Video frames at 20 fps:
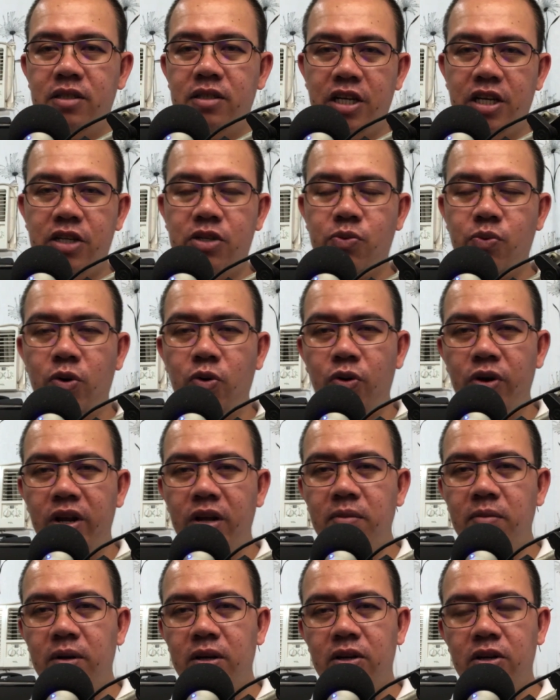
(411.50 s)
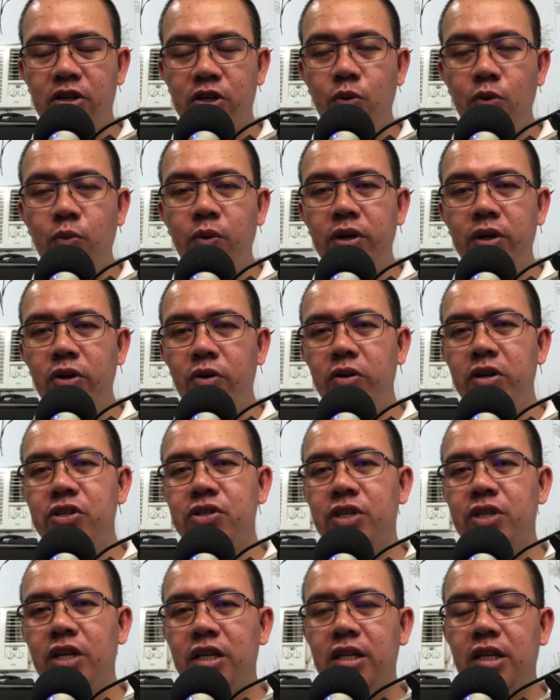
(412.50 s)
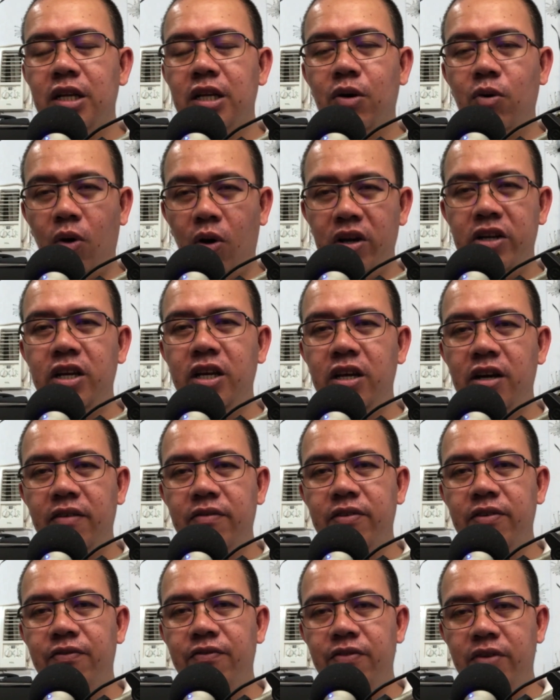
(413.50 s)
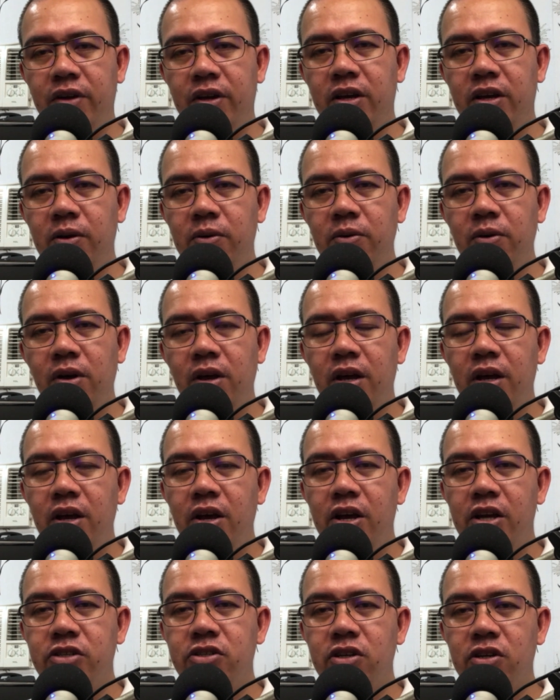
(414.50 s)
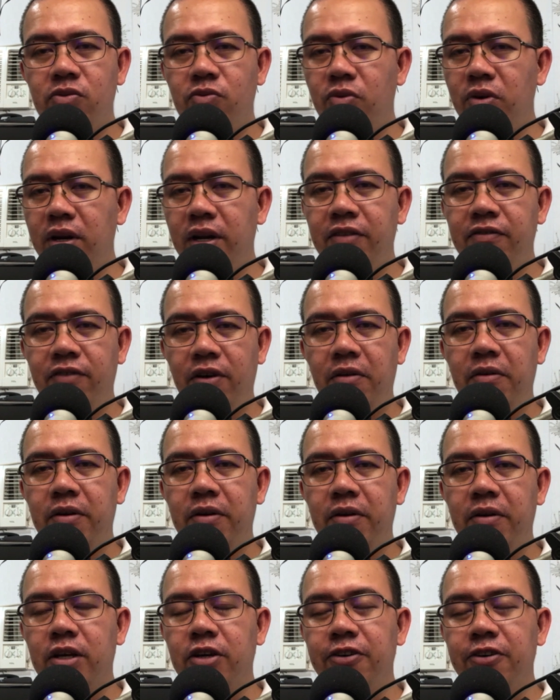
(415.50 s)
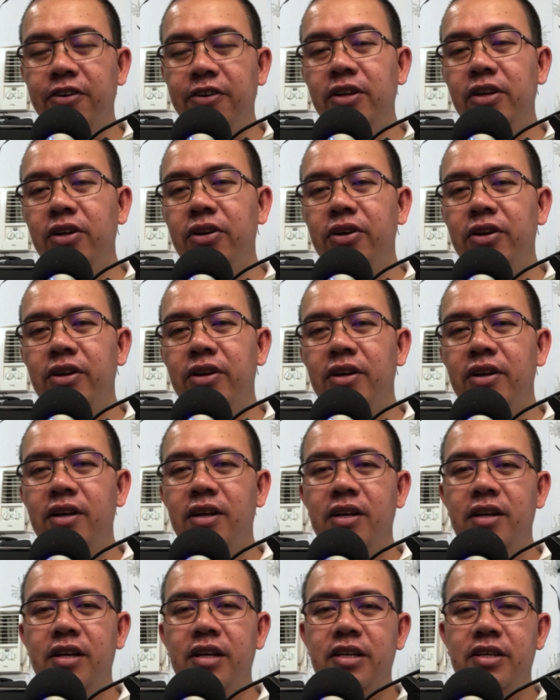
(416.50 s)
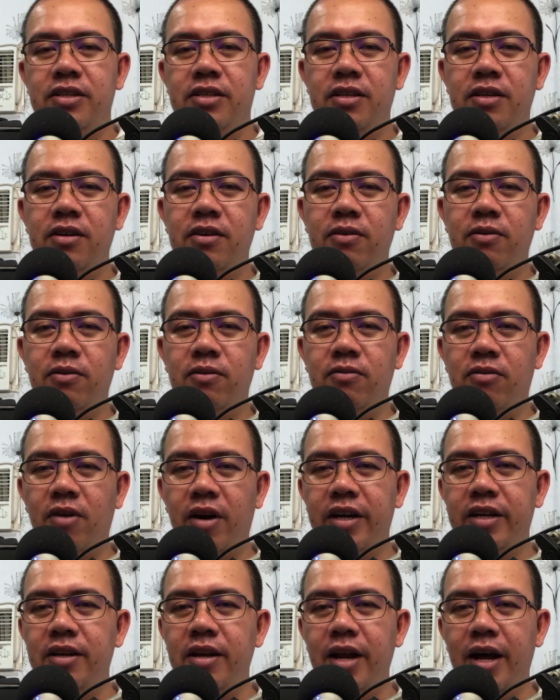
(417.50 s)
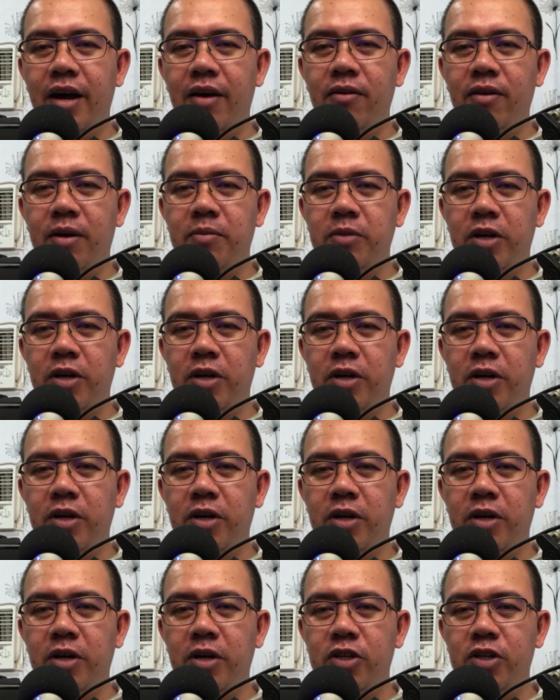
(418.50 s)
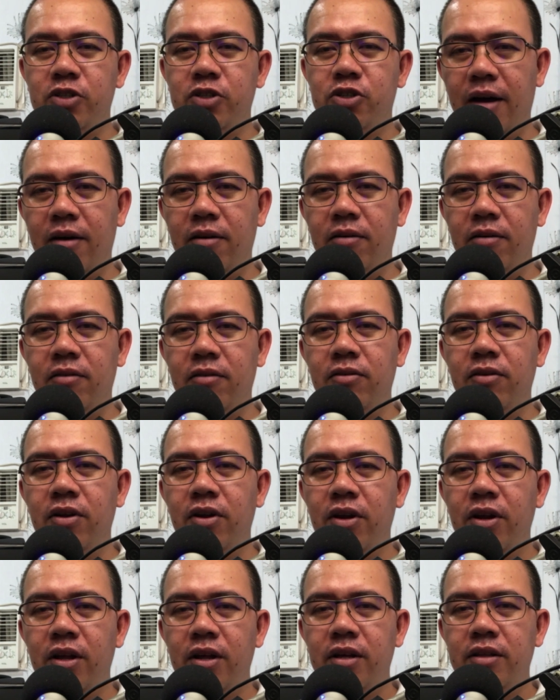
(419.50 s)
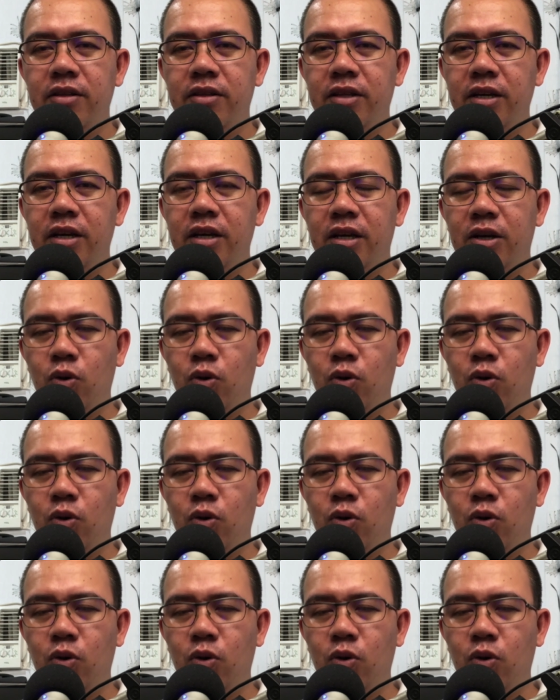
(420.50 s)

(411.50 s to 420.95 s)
test recording. You will notice that the quality of the video isn't really very good. So right now I'm not sure how the